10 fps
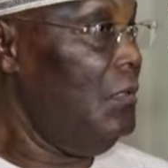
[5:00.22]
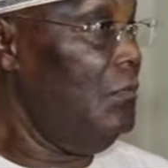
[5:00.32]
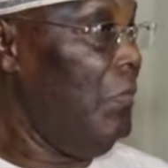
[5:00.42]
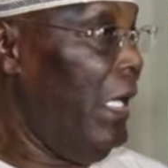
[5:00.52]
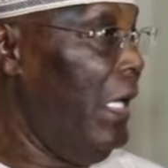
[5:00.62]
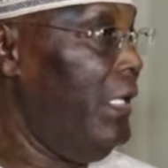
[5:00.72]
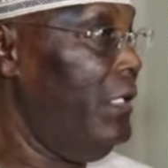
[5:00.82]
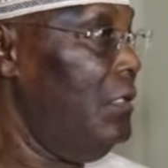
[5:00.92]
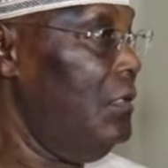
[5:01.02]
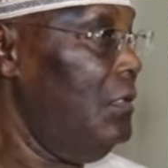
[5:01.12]
by
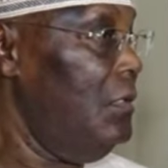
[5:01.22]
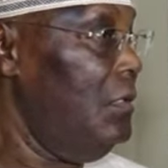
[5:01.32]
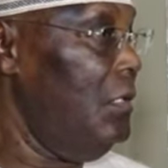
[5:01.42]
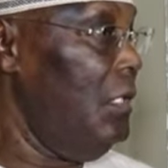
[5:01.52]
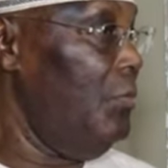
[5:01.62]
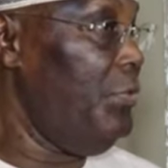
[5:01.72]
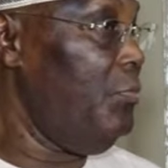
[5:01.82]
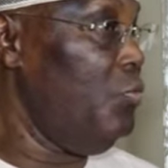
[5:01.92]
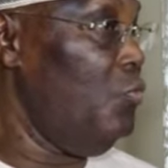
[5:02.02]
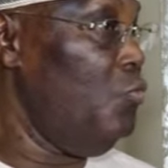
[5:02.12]

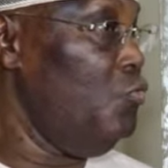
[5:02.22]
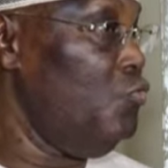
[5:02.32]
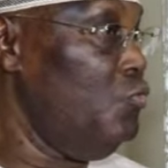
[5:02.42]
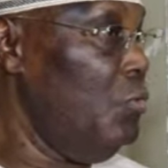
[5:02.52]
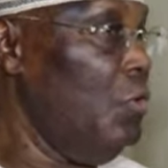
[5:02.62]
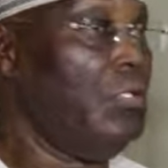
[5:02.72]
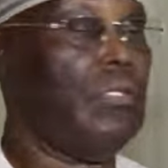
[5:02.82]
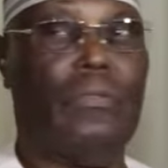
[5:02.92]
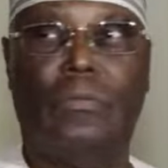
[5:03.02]
people who do not